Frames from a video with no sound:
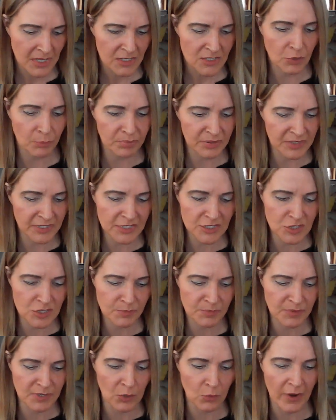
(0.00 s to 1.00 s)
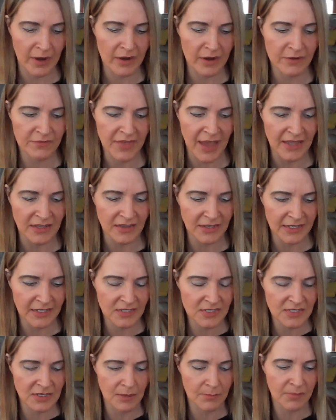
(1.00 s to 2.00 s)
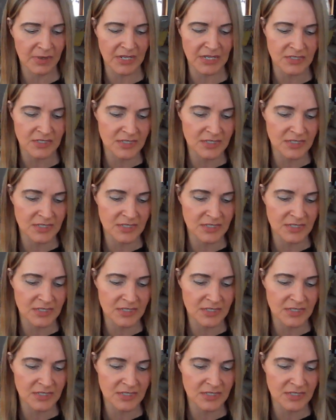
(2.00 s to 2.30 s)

So please just be aware of that. Like somebody